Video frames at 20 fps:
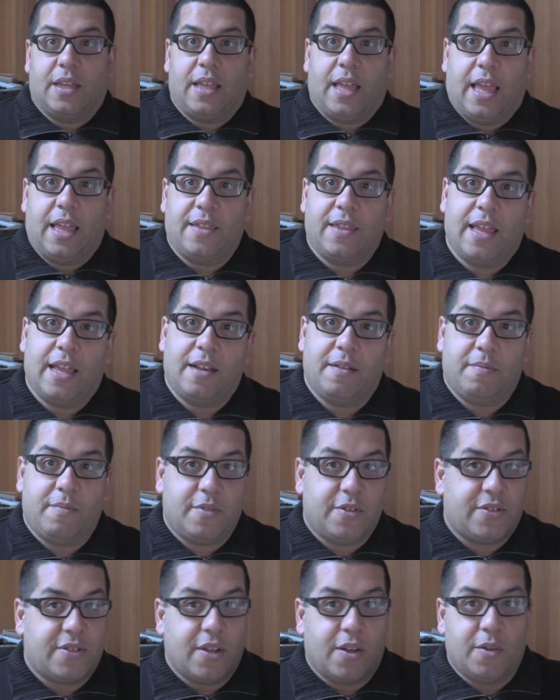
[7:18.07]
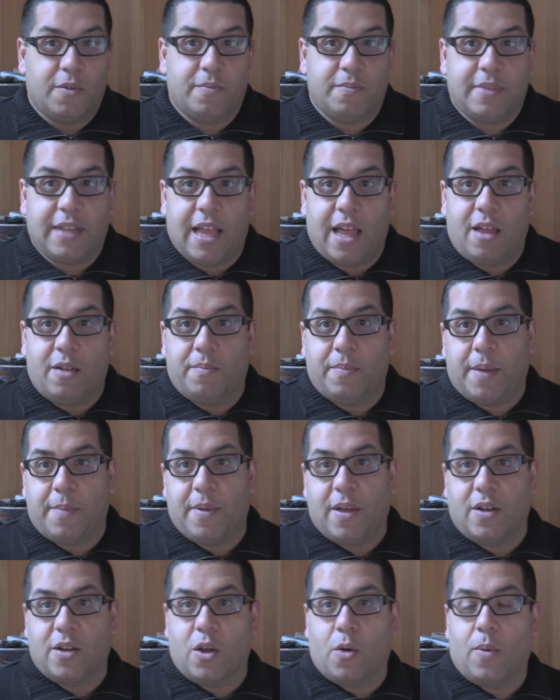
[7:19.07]
And then, so now
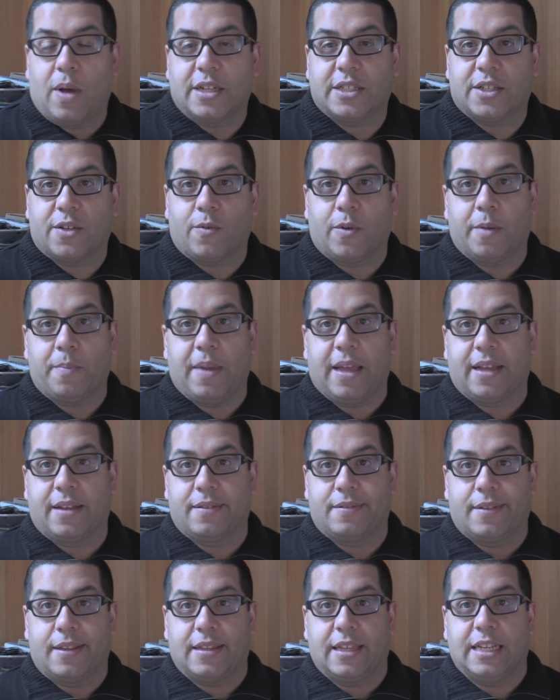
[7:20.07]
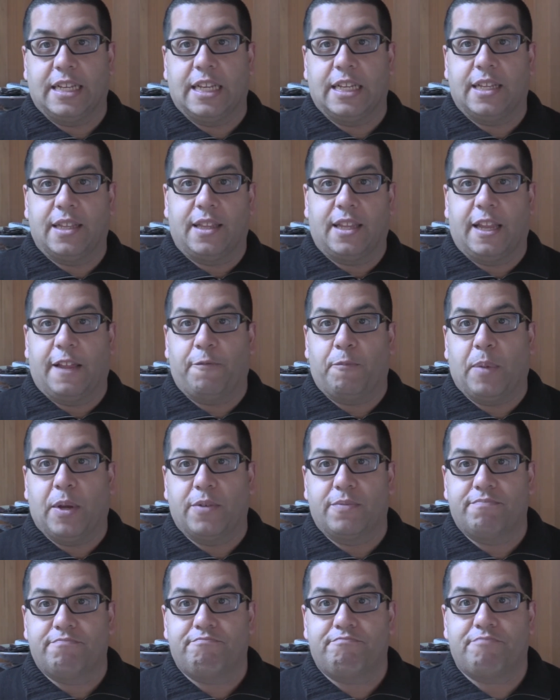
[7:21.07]
maybe I'll go watch the remake that they did to The Love
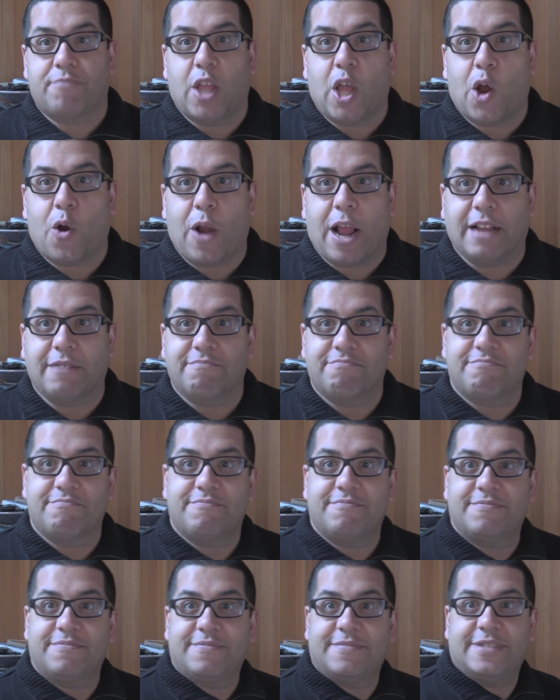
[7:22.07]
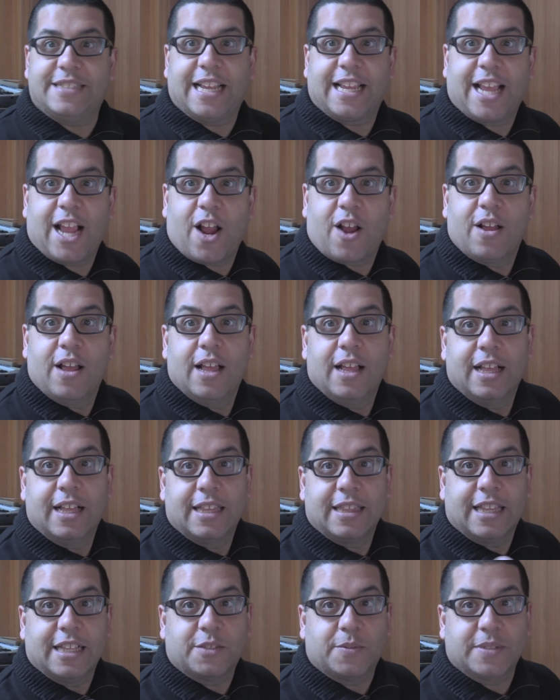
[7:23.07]
Boat. Alright. Take care.
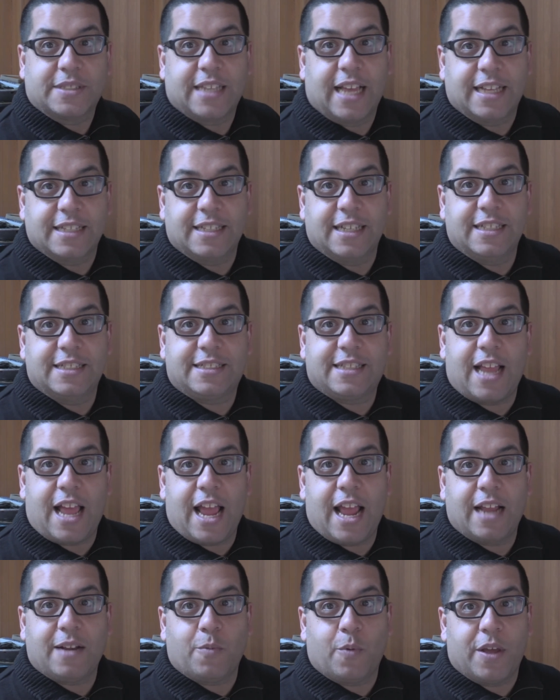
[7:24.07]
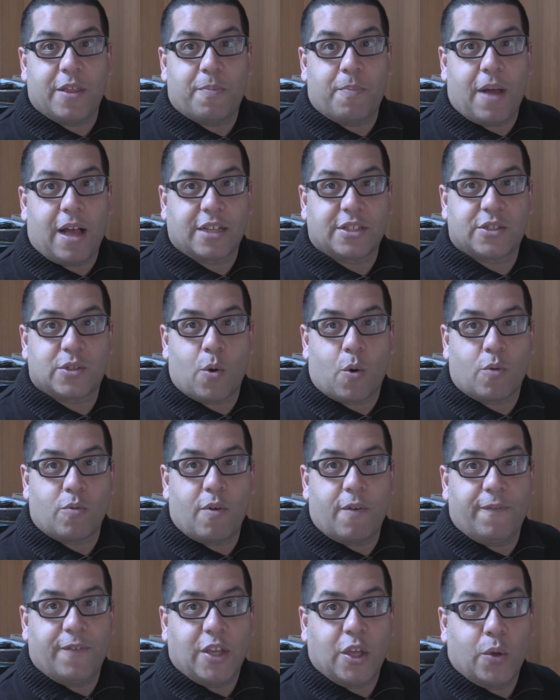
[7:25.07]
This was Silas Lindenstein with Box Score
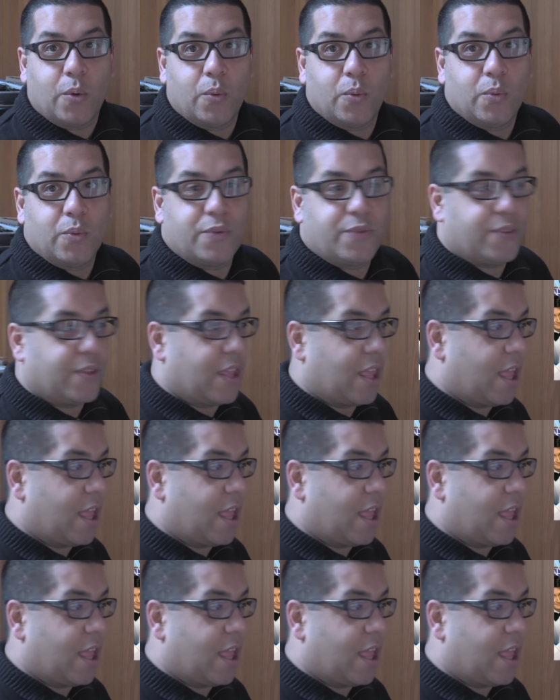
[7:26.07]
Reviews.